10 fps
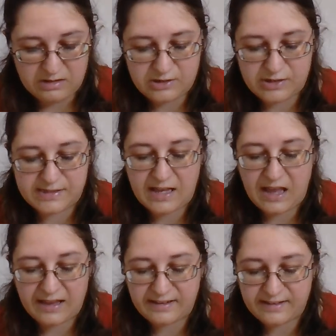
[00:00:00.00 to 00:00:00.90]
She
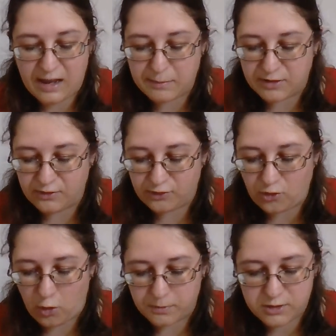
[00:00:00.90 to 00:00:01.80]
sighed, stammered, and
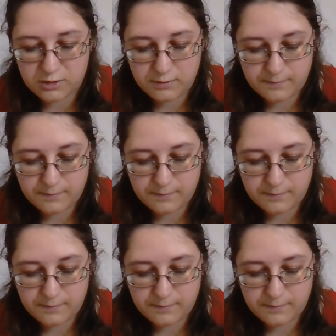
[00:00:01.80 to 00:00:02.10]
stopped.